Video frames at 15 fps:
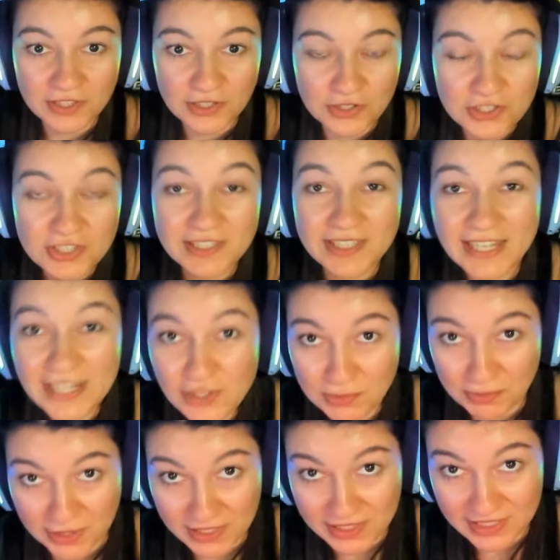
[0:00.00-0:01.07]
Her stage
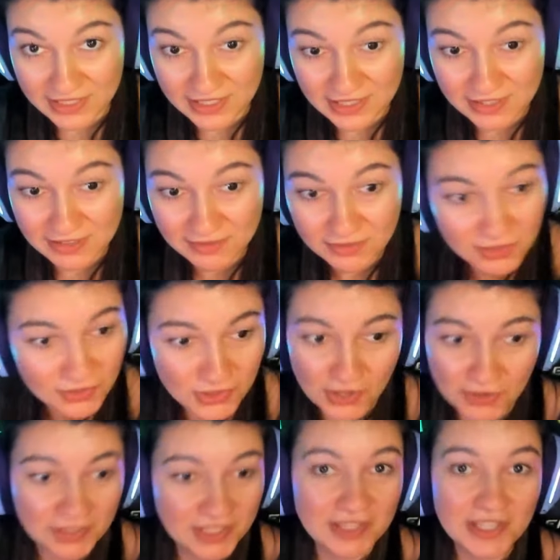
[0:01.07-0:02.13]
presence was
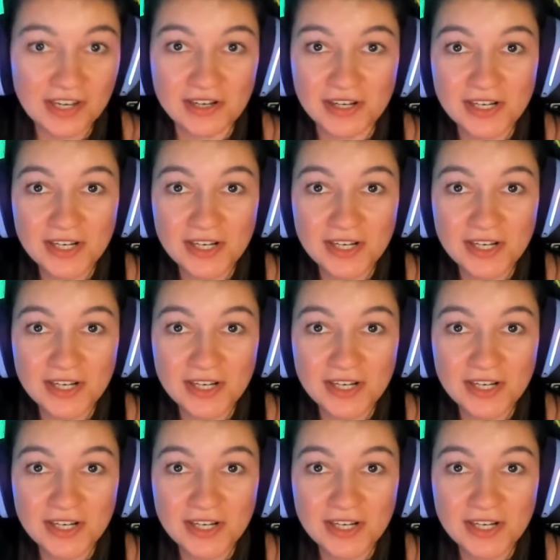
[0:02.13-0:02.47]
already there.